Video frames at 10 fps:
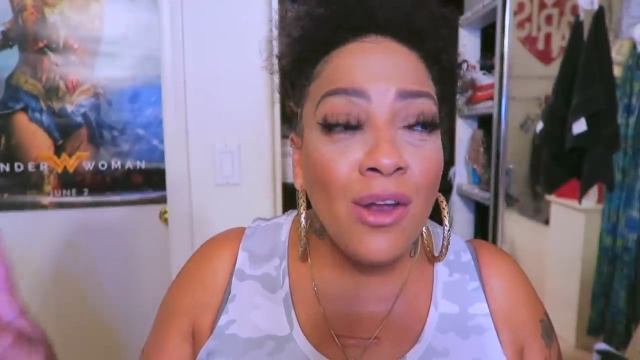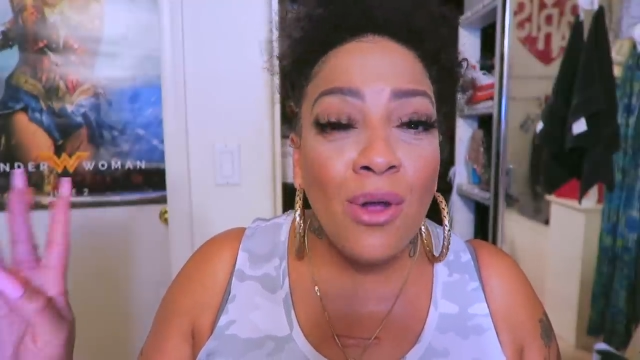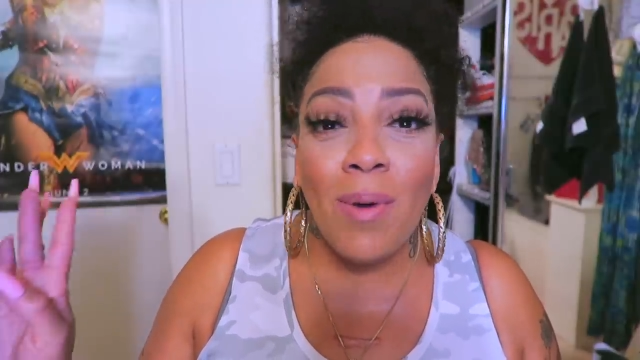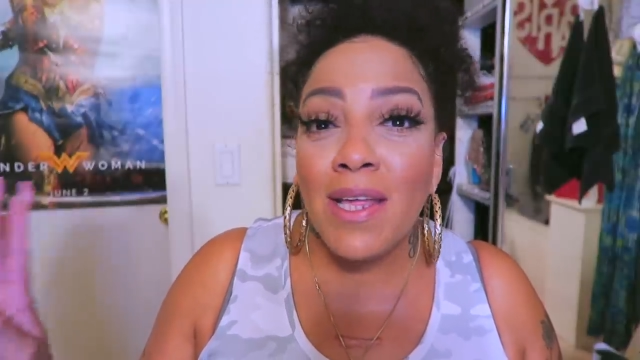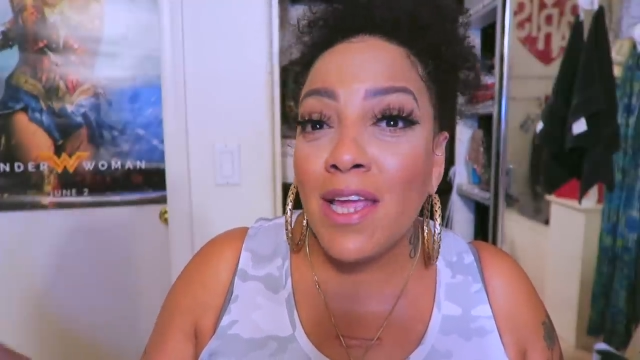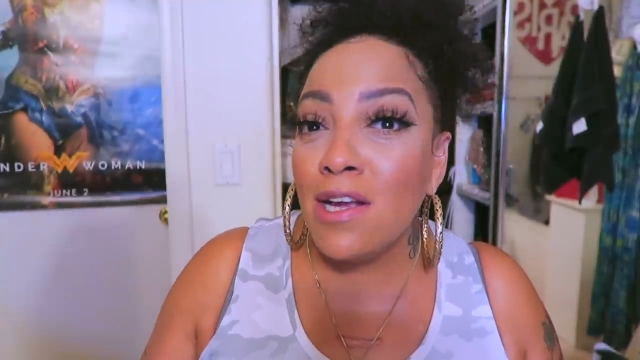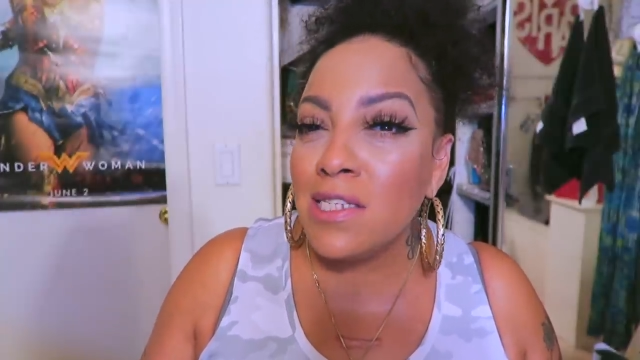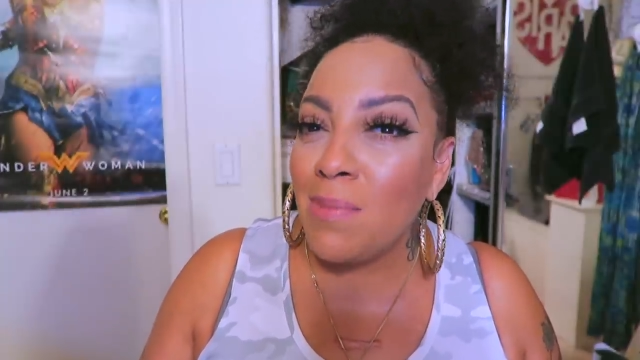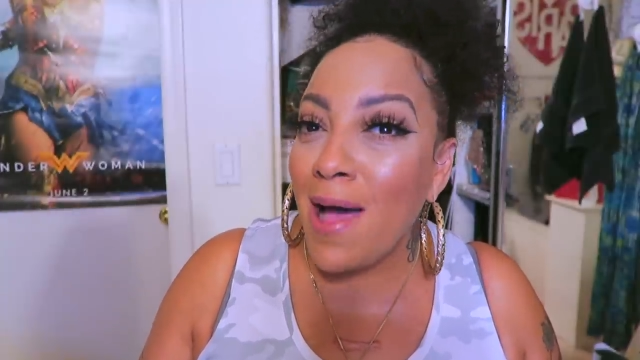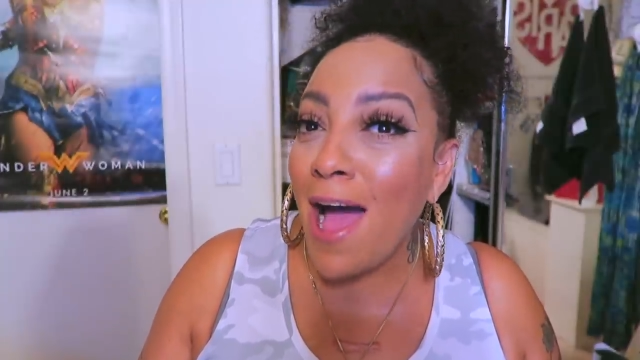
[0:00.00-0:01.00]
Nobody
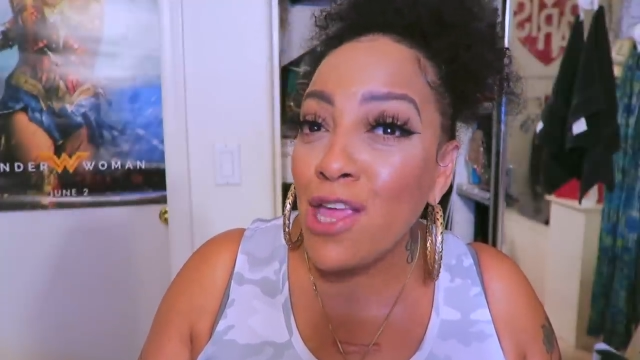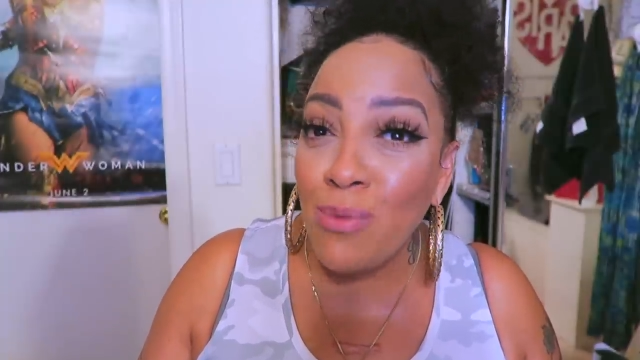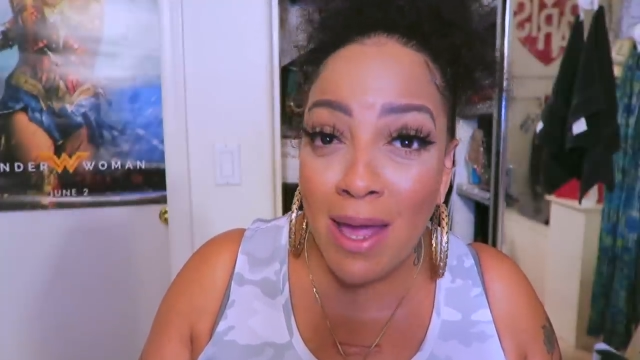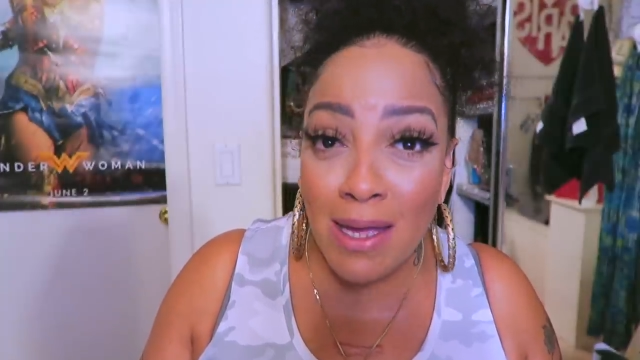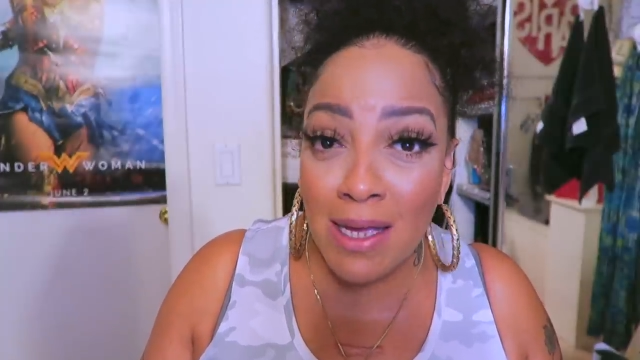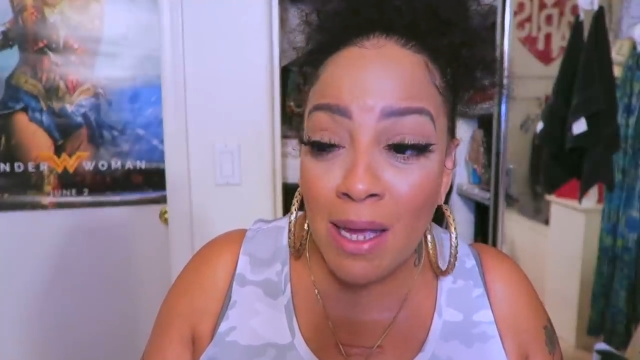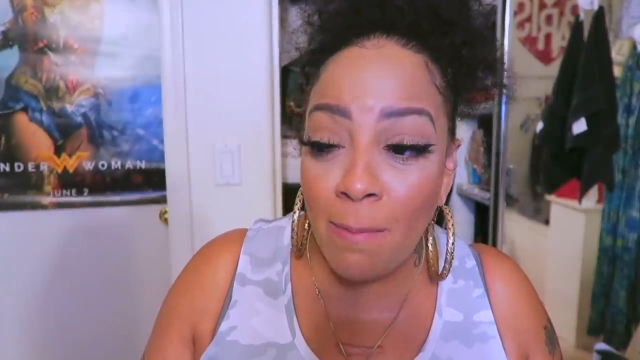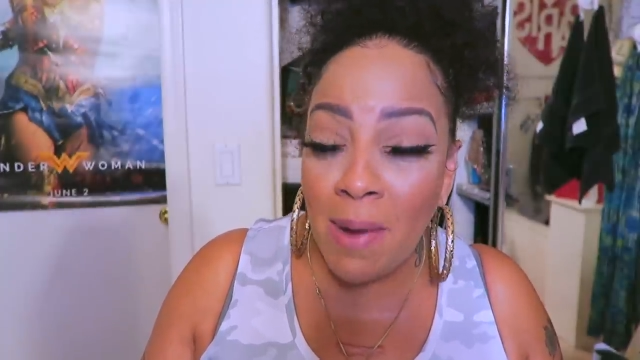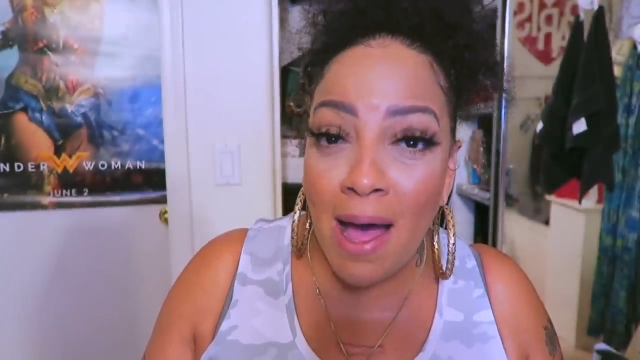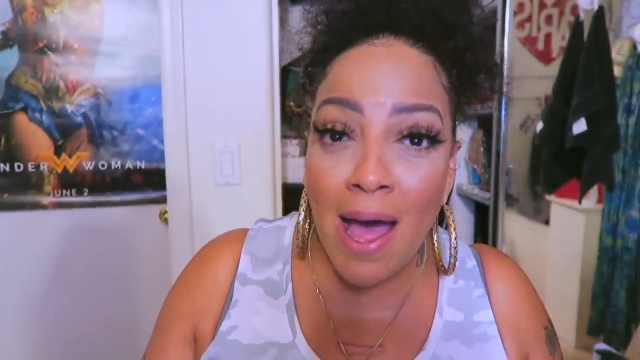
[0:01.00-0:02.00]
cares about how you ain't
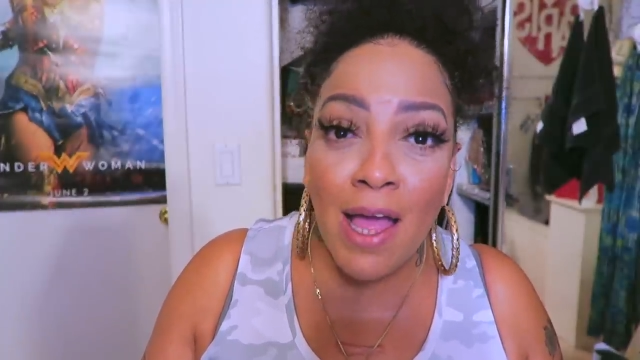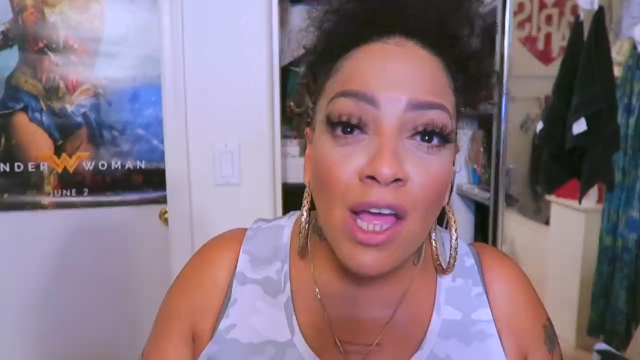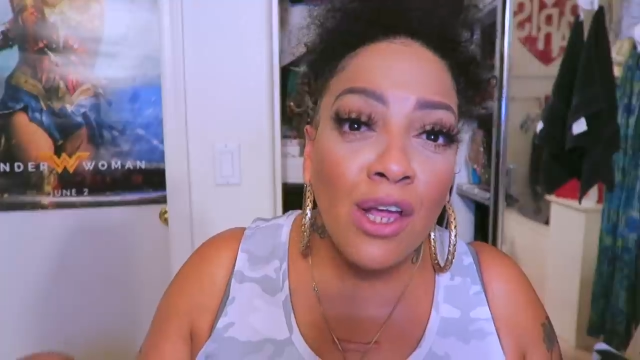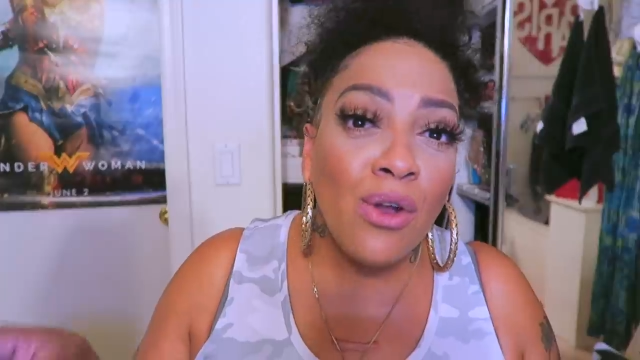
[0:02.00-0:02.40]
getting by.